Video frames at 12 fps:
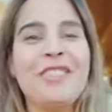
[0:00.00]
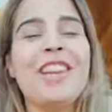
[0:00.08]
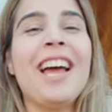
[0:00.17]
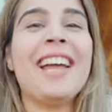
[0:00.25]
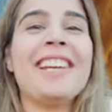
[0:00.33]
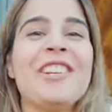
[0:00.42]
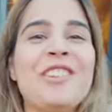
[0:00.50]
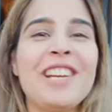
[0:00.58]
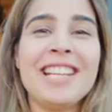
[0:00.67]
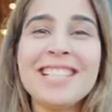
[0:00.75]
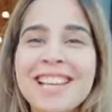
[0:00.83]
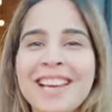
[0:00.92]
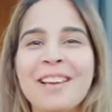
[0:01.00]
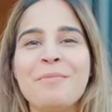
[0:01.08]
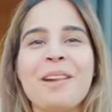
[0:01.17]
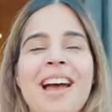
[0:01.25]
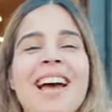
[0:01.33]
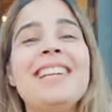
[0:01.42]
We had a great
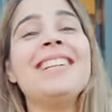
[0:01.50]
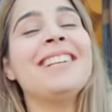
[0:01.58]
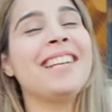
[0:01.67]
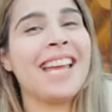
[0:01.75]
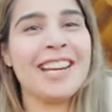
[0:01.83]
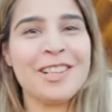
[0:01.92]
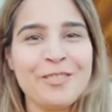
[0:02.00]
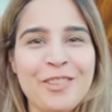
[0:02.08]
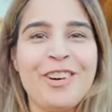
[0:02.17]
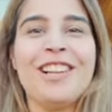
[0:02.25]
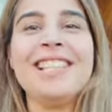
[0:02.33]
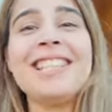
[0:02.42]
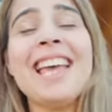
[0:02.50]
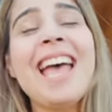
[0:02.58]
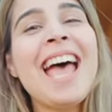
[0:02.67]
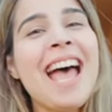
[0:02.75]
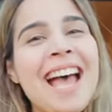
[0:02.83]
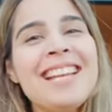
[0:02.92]
time at Niagara Falls
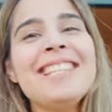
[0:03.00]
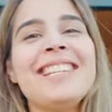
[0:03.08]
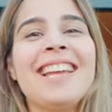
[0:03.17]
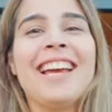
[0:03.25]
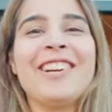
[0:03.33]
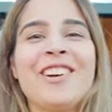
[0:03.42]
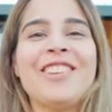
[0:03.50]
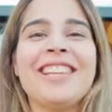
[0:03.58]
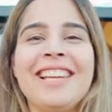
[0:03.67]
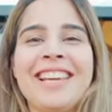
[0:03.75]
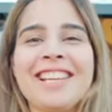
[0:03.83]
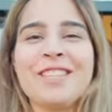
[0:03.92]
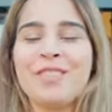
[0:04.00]
and Niagara-on-the-Lake as